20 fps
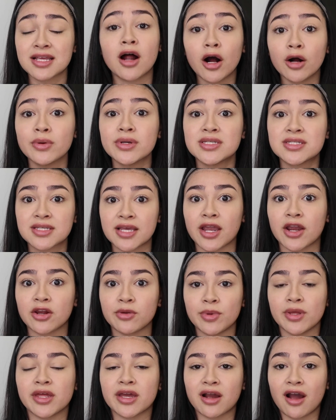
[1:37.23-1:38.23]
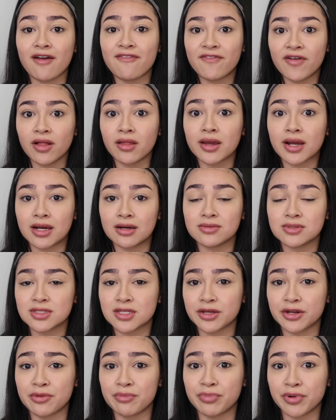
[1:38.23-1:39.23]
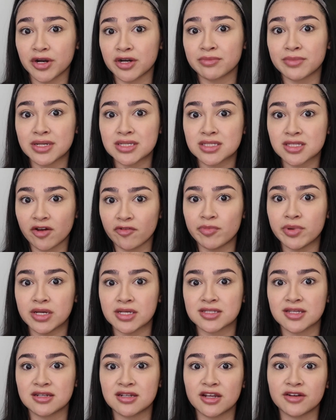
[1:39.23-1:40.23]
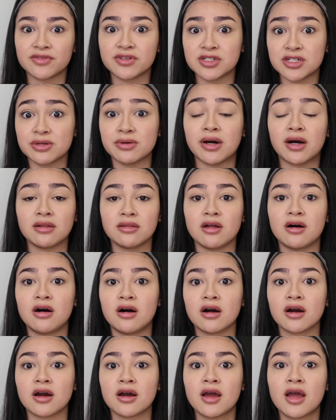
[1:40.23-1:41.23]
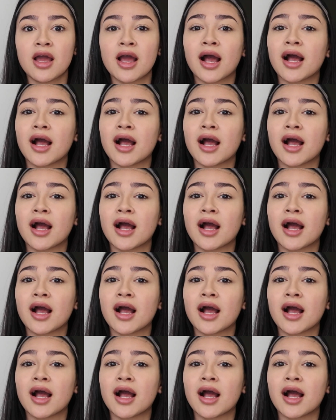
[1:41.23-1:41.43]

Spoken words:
It always scared me. I felt like I was gonna burn myself because I never knew how long